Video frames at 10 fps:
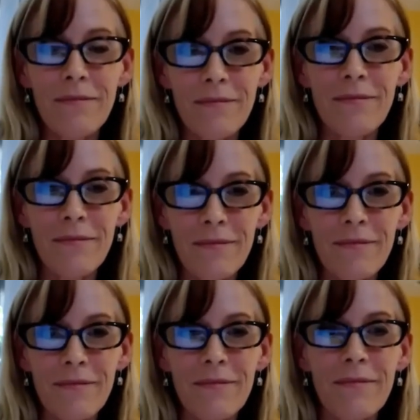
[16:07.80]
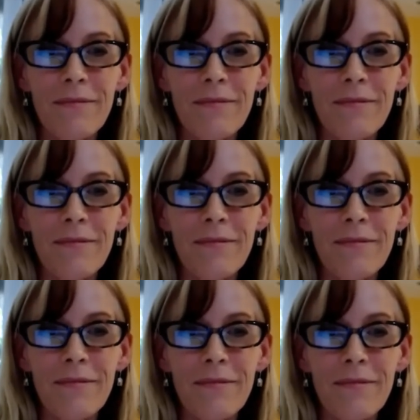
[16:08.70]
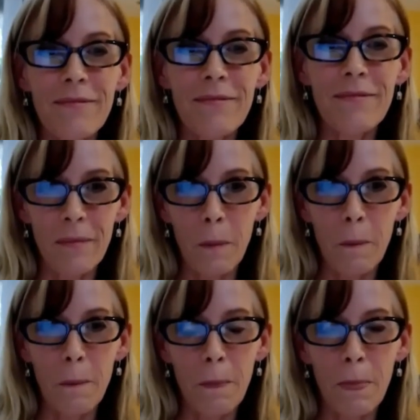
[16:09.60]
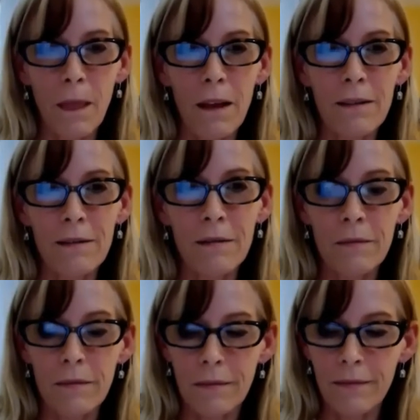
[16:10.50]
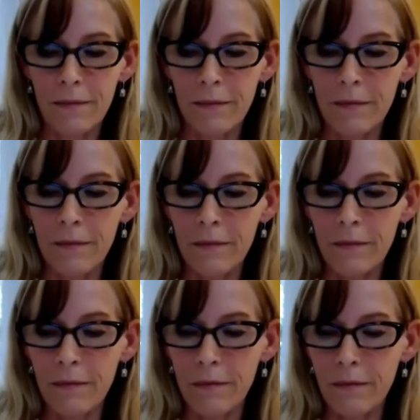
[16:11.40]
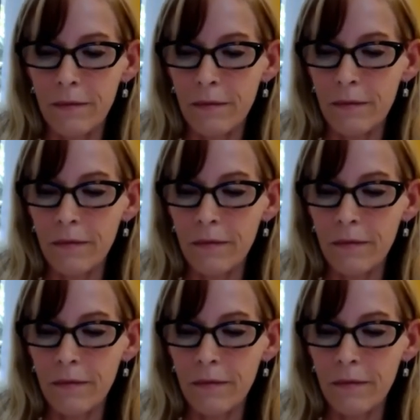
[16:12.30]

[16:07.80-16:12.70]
(not speaking)